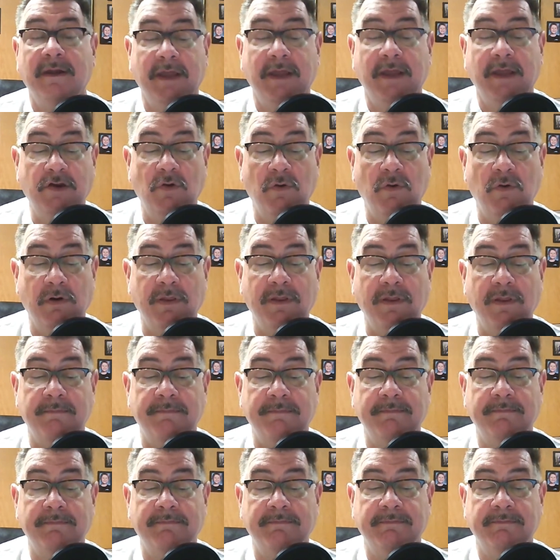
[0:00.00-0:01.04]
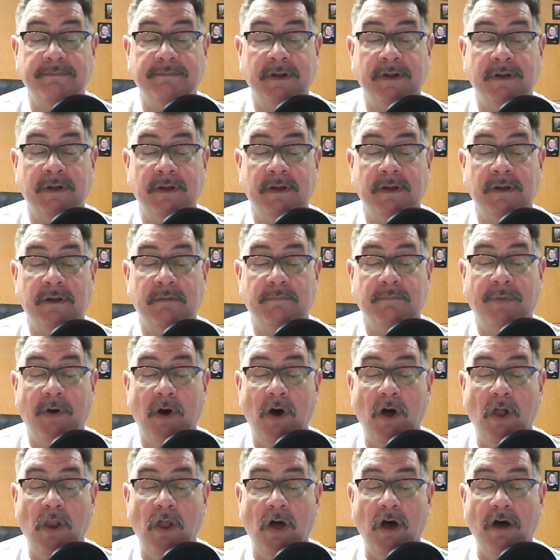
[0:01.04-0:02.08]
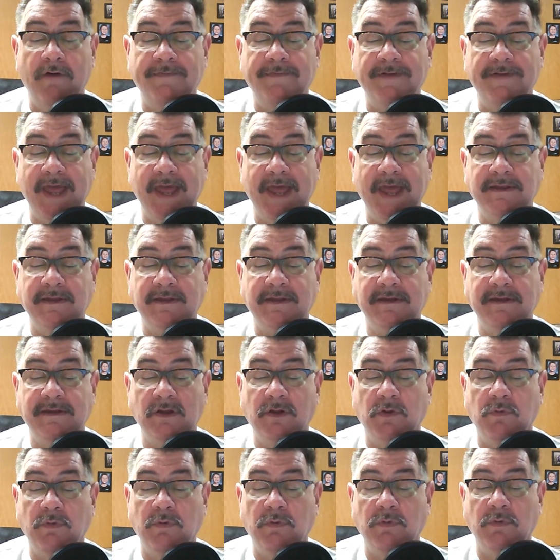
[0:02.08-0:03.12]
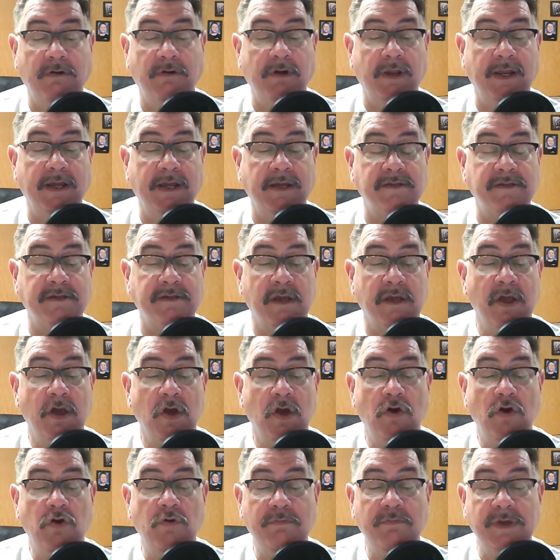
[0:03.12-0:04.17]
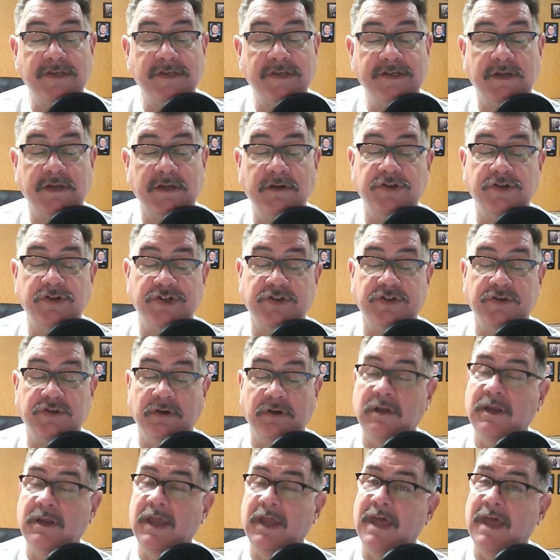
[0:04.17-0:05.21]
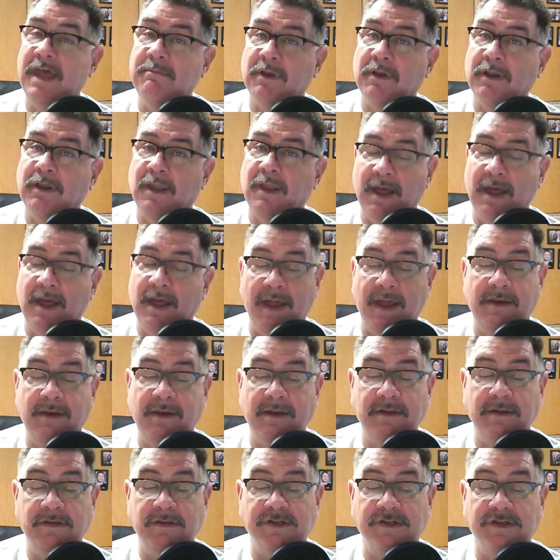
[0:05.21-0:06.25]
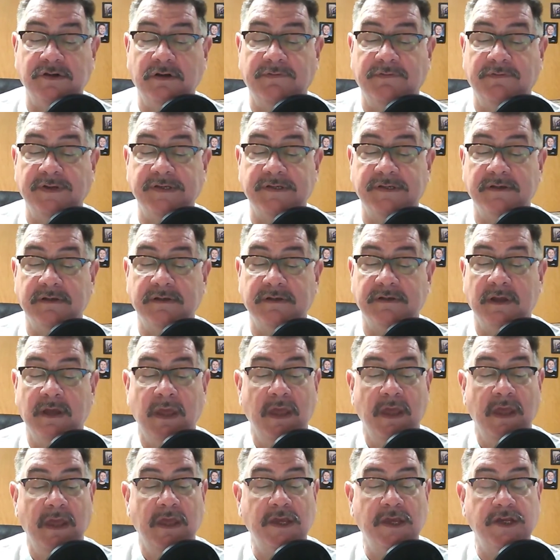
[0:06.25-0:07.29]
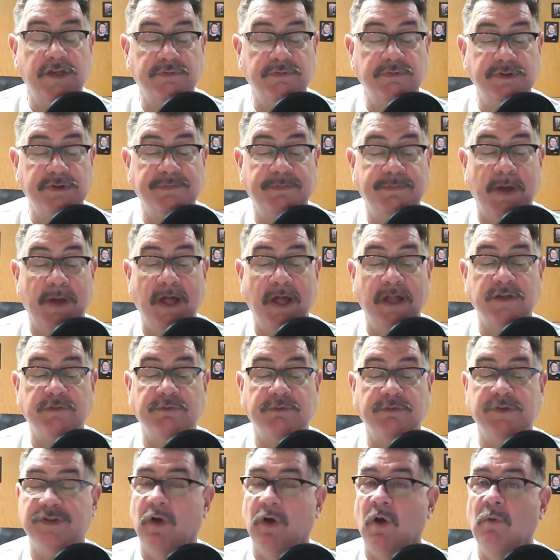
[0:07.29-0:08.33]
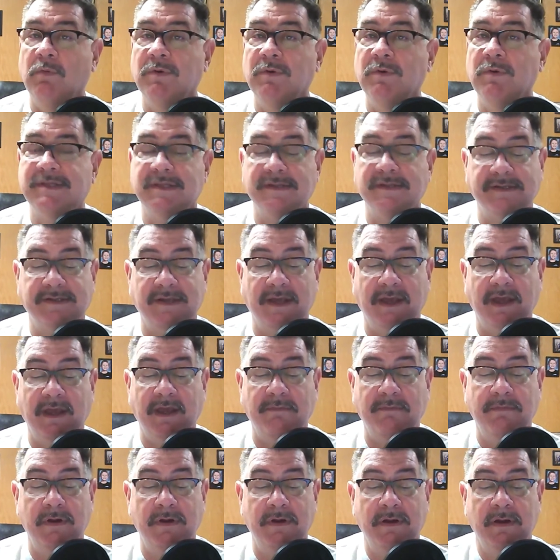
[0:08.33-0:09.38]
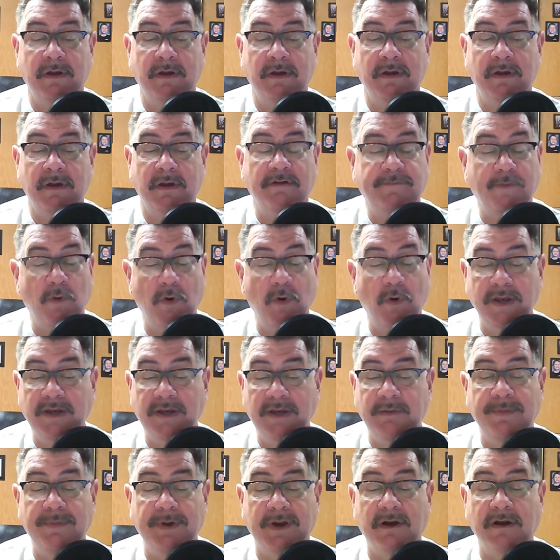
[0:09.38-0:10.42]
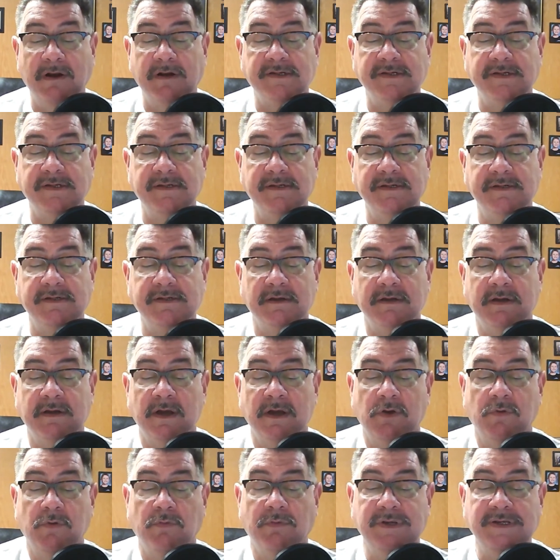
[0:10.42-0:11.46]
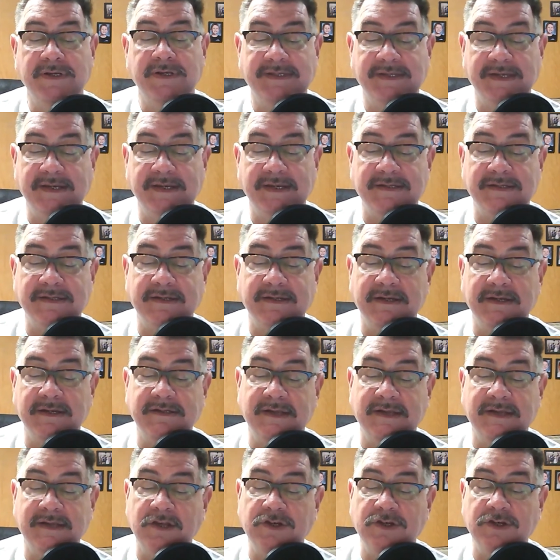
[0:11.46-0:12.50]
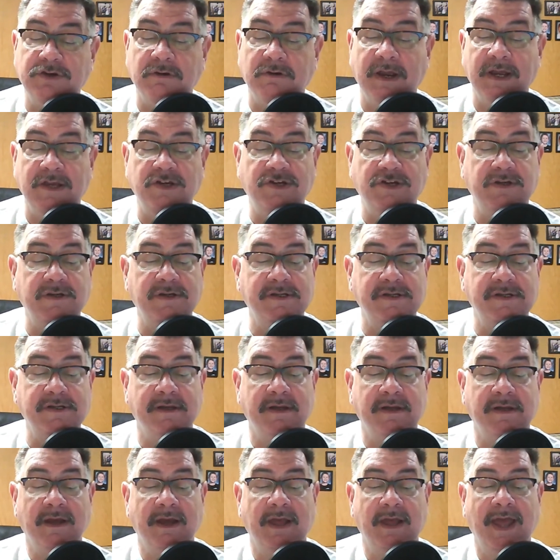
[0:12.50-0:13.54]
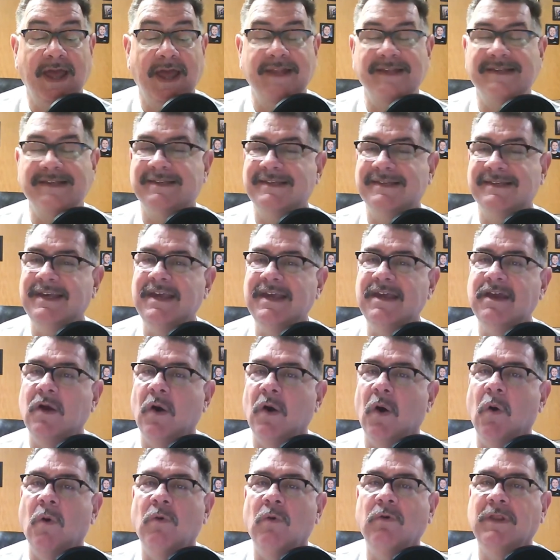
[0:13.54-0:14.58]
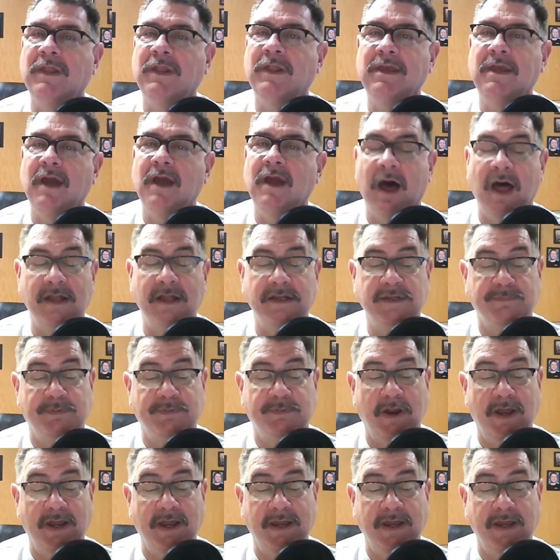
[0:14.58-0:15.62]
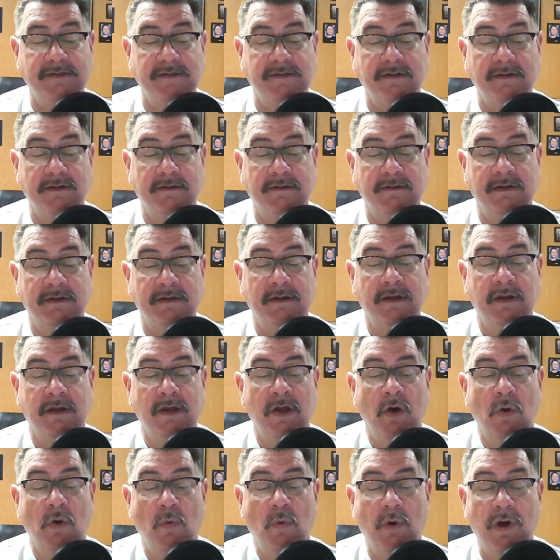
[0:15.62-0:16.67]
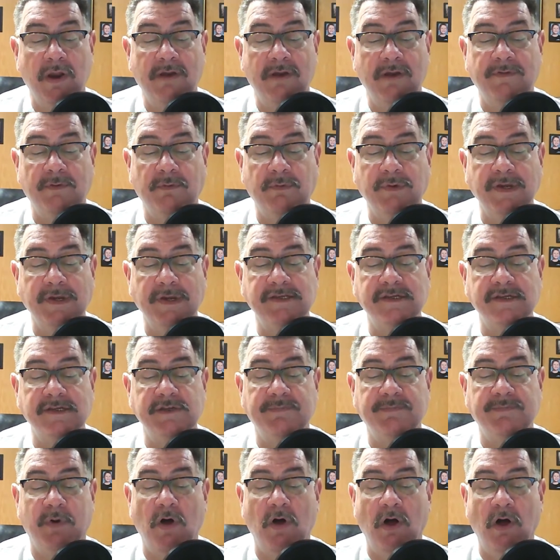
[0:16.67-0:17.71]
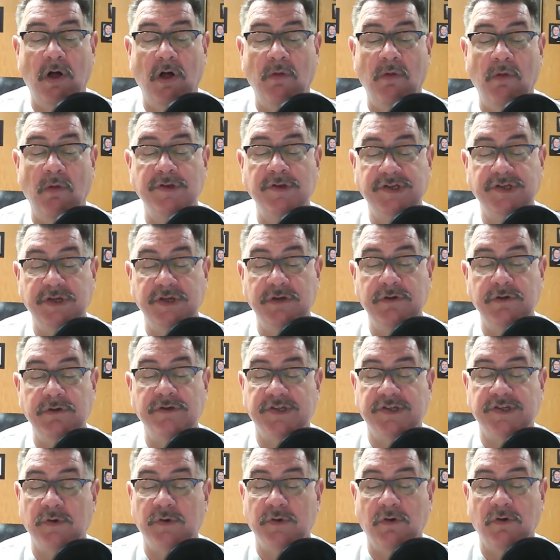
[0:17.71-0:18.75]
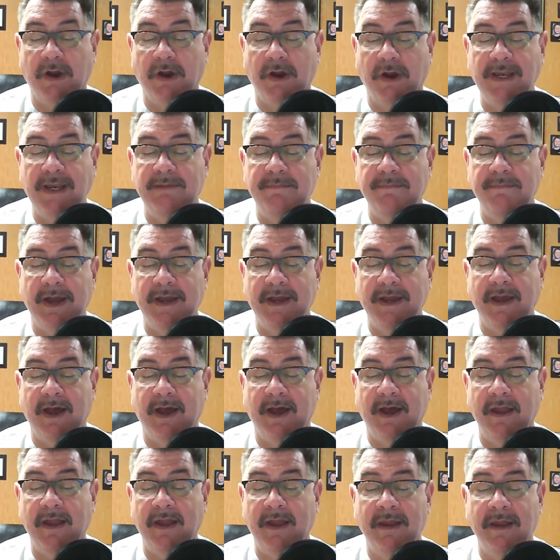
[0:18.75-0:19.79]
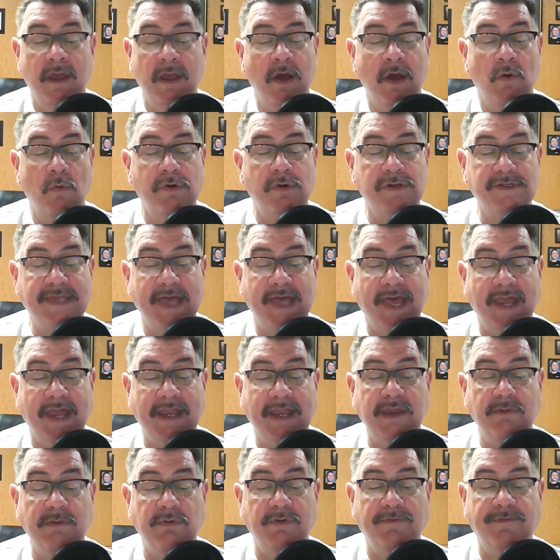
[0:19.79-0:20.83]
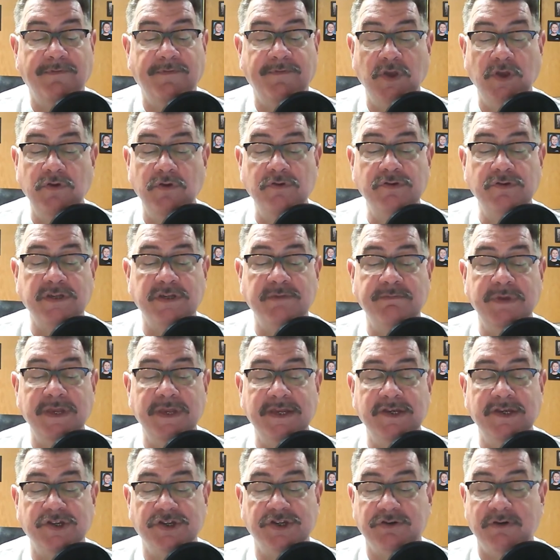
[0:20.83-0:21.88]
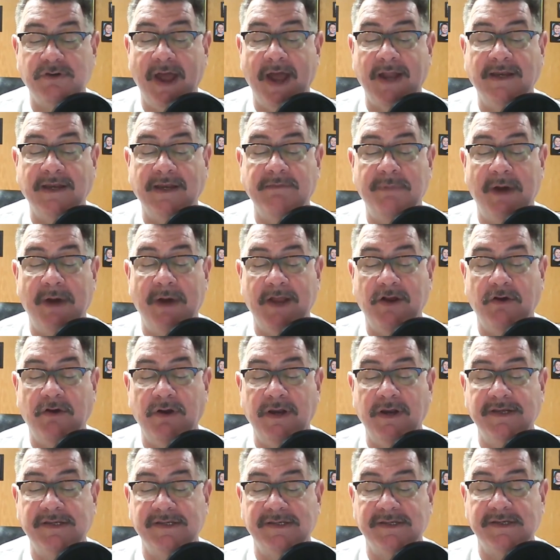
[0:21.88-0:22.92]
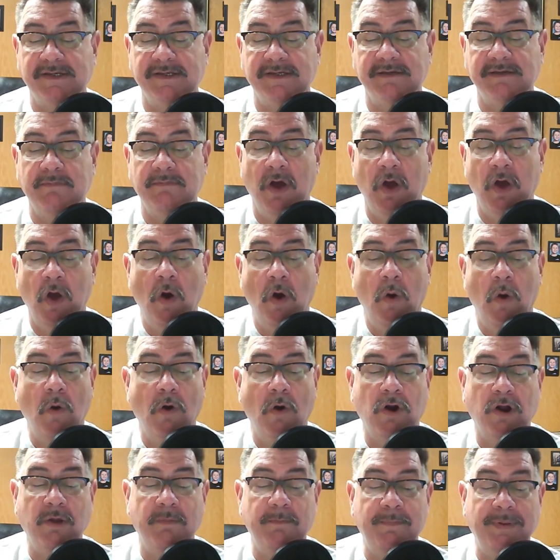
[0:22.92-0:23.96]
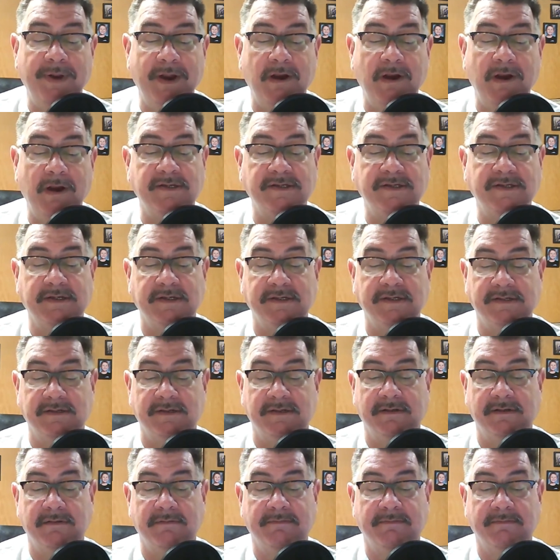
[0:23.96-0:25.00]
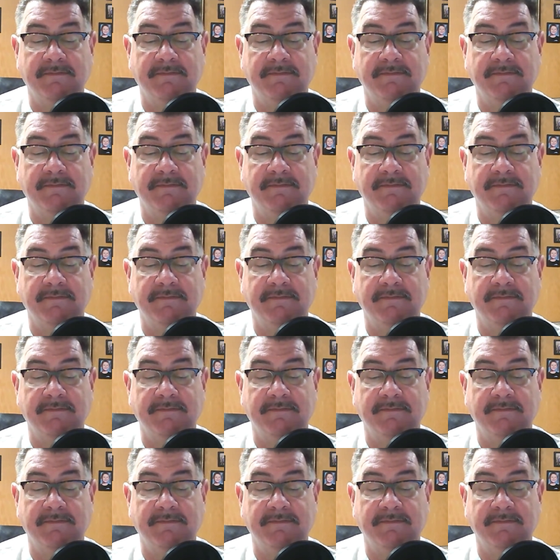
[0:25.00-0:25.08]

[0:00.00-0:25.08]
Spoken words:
Ignore them. Paul often had to deal with critics who misunderstood and maligned his service. His response was always the same: avoid comparisons, resist exaggerations, and seek only God's praise. One of the reasons Paul was used so greatly by God was that he refused to be distracted by criticism or comparisons.